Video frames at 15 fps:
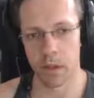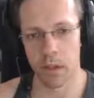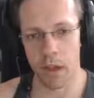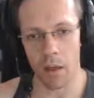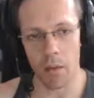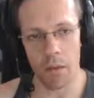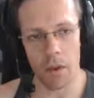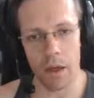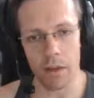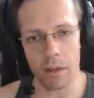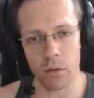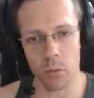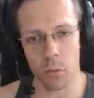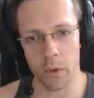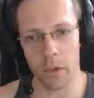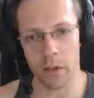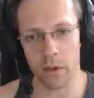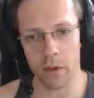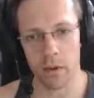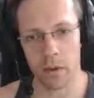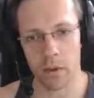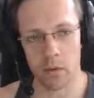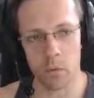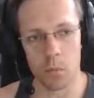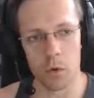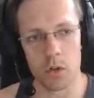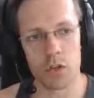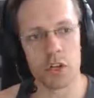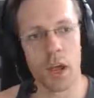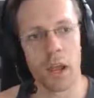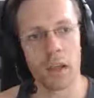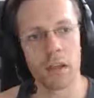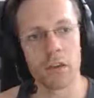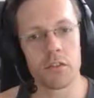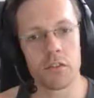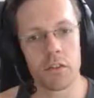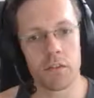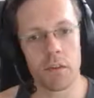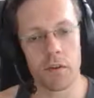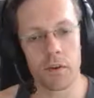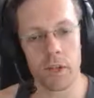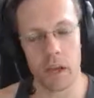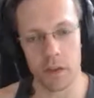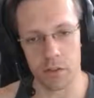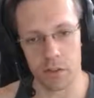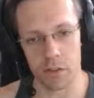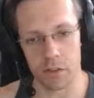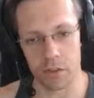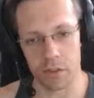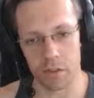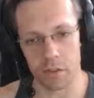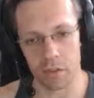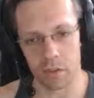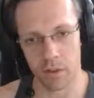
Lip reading: And the next week would change the variations.